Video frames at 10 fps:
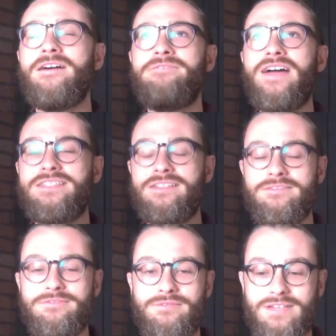
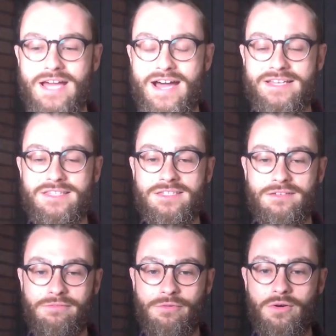effective guides
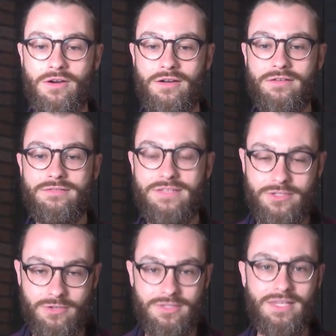for
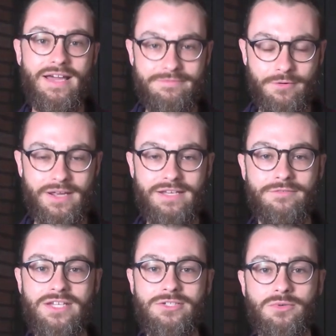the good life for
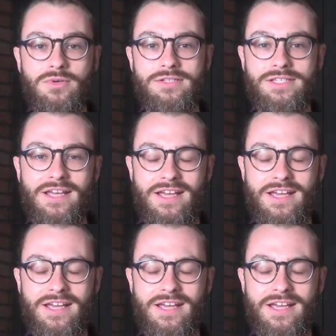individuals,